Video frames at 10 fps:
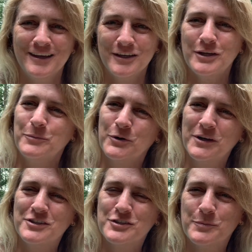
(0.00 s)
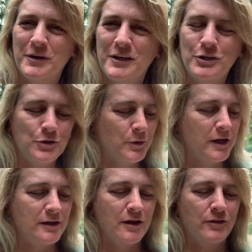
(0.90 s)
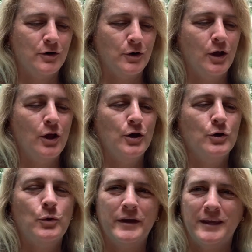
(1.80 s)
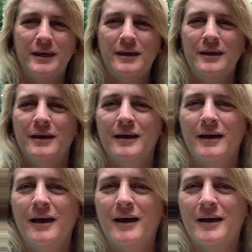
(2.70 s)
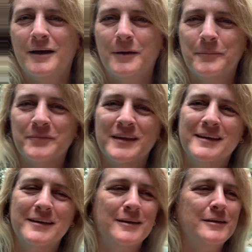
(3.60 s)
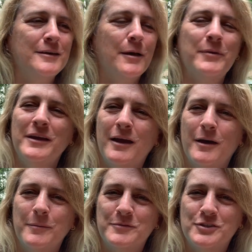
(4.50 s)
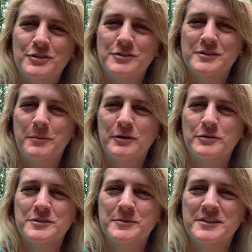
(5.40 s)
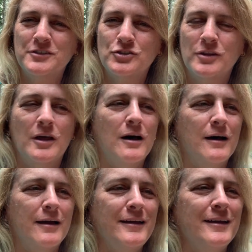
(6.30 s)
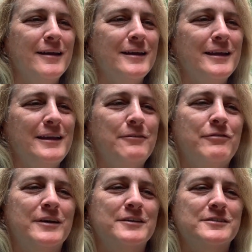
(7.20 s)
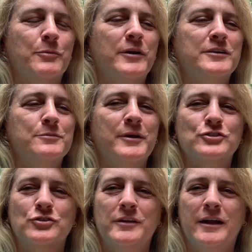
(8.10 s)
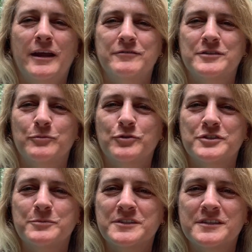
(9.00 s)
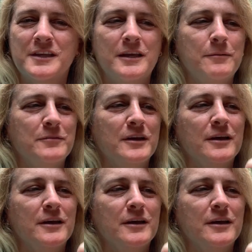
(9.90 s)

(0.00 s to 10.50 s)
Good morning, just bringing you another quickie. Um, coming up to some of the Christmas in July events, I wanted to make sure that I have some Christmas themed